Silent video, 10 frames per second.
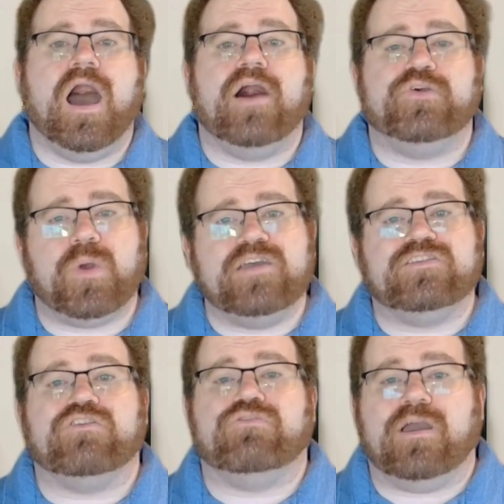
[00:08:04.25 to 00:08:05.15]
Otherwise,
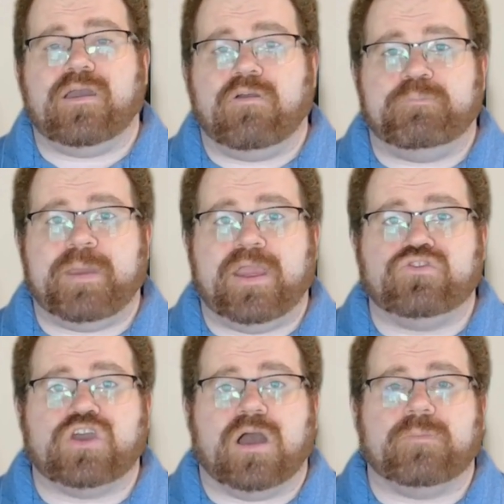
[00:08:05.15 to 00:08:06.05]
a repair
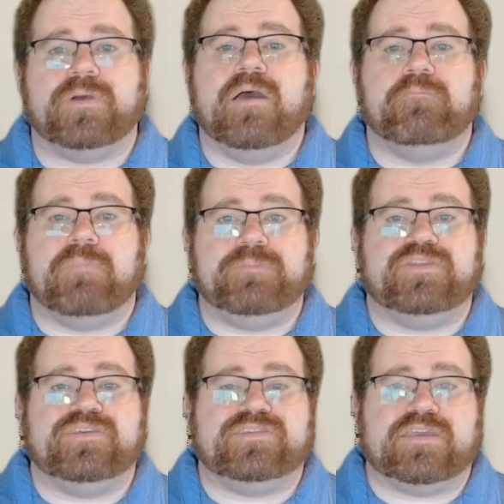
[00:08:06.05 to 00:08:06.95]
shop might be
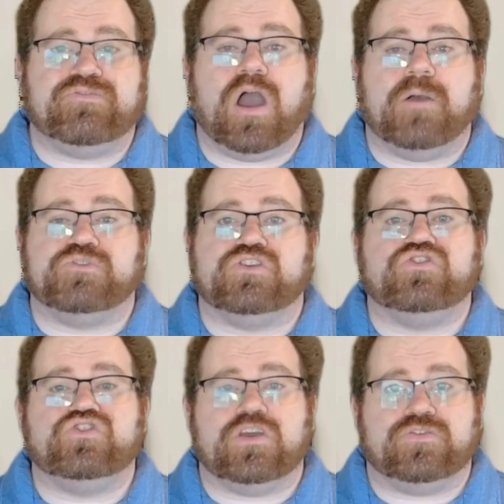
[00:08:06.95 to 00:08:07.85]
the safer
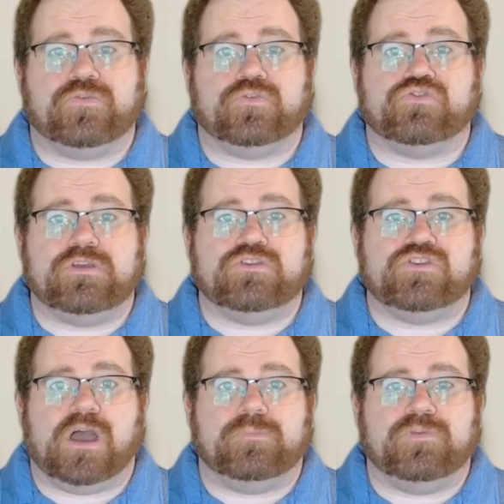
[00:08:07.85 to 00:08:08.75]
option just for screen
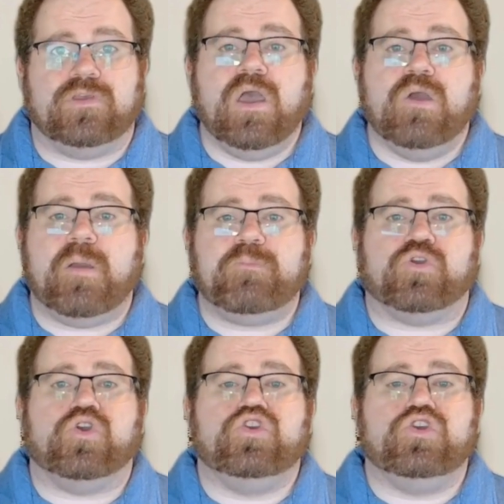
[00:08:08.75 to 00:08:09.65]
jobs.
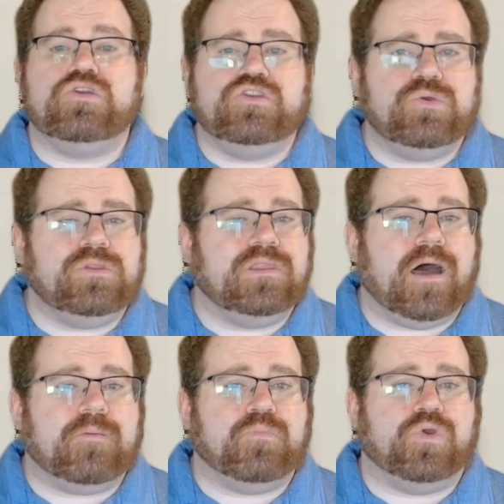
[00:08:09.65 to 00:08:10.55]
Remember, you can do a
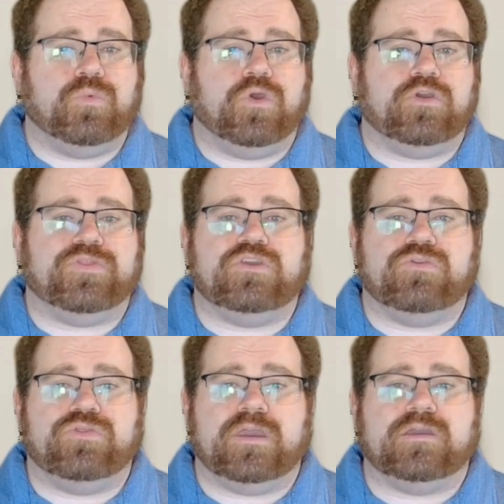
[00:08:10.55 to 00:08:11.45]
lot more work than you
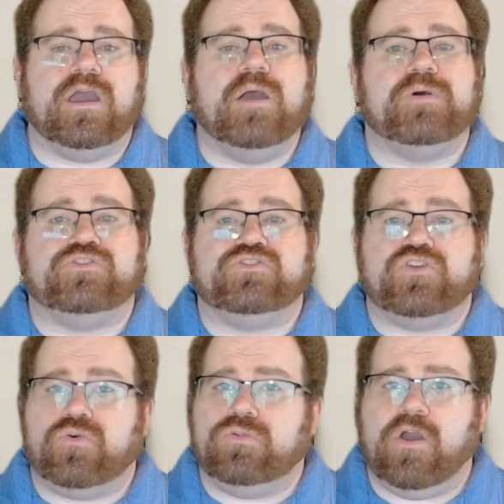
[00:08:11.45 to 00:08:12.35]
think, but it's
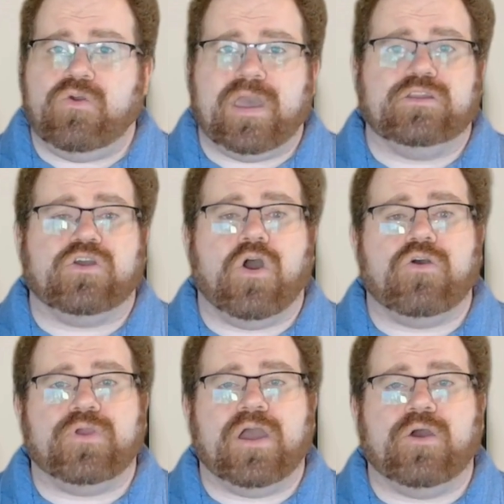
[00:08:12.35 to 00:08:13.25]
totally okay to call
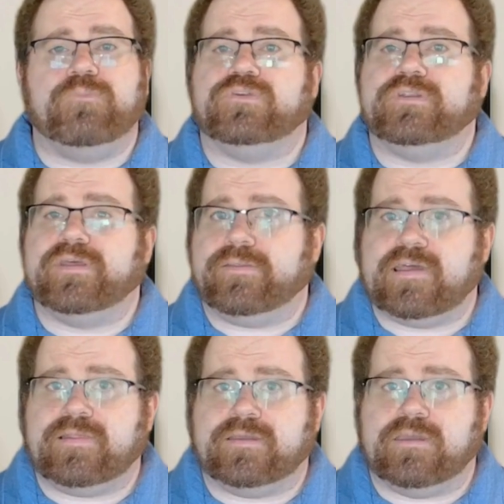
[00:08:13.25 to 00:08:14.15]
for help for
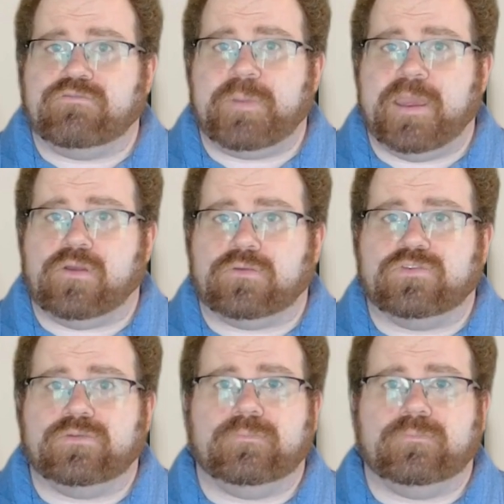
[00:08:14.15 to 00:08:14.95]
delicate repairs.